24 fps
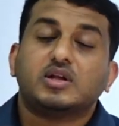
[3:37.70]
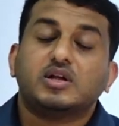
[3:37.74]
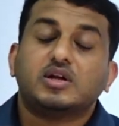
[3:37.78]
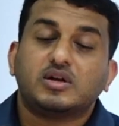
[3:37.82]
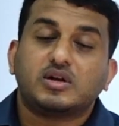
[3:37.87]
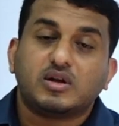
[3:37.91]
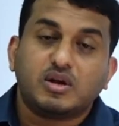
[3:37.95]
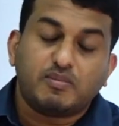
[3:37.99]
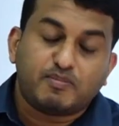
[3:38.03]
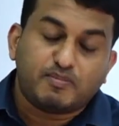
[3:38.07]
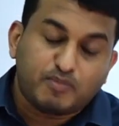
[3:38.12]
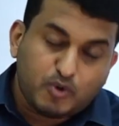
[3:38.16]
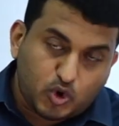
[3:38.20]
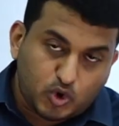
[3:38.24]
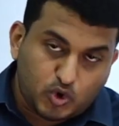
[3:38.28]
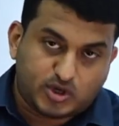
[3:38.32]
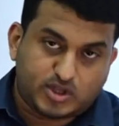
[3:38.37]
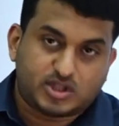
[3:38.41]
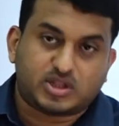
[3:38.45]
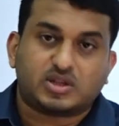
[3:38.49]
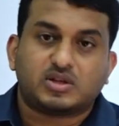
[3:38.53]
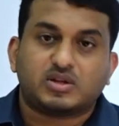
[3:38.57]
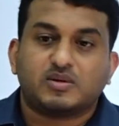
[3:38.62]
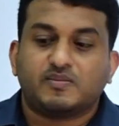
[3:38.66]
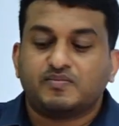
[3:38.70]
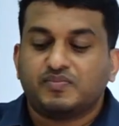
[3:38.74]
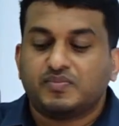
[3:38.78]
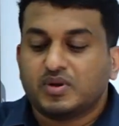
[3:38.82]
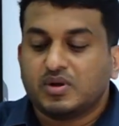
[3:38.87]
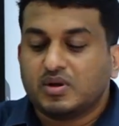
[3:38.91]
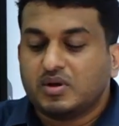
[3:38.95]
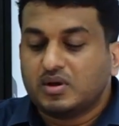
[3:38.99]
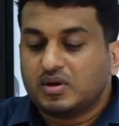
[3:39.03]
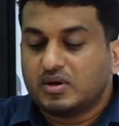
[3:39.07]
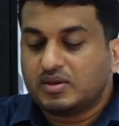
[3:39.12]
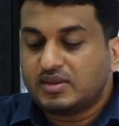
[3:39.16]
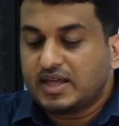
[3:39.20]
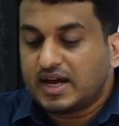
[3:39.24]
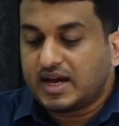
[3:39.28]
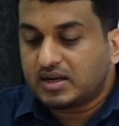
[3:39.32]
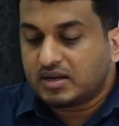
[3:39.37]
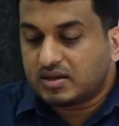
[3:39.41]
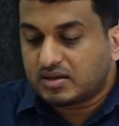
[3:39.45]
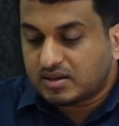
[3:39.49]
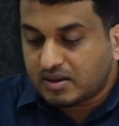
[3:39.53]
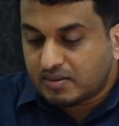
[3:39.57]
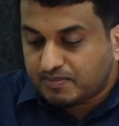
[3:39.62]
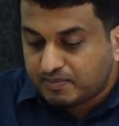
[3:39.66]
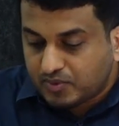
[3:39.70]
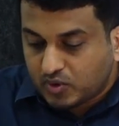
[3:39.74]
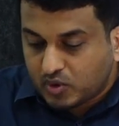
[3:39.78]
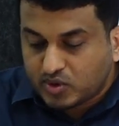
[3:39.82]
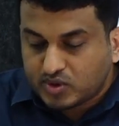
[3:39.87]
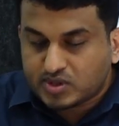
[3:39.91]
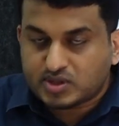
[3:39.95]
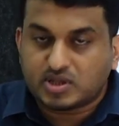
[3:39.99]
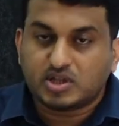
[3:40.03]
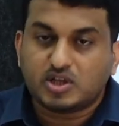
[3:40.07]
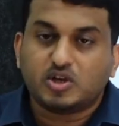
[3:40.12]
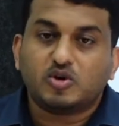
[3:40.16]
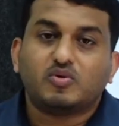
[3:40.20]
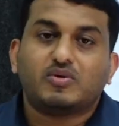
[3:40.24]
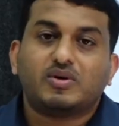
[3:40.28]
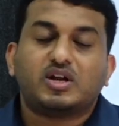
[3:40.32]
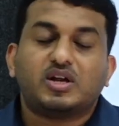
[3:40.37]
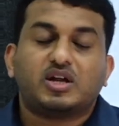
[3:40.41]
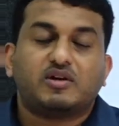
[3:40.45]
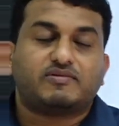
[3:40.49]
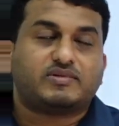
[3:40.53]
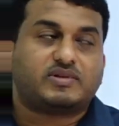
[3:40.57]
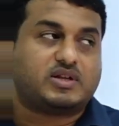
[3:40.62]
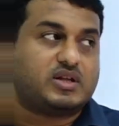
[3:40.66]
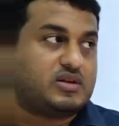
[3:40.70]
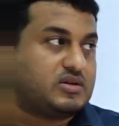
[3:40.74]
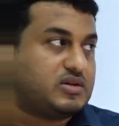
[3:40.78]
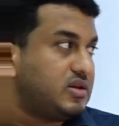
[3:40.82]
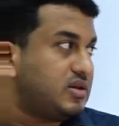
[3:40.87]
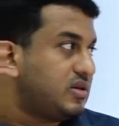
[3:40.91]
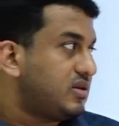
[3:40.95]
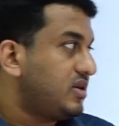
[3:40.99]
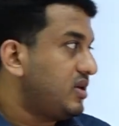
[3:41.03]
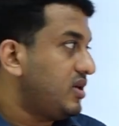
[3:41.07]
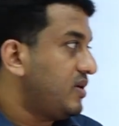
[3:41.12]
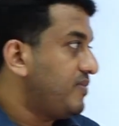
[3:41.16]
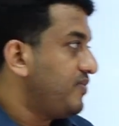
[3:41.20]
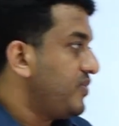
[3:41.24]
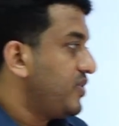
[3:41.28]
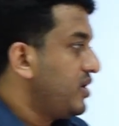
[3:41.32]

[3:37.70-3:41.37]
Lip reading: reports that supports UNFCCC.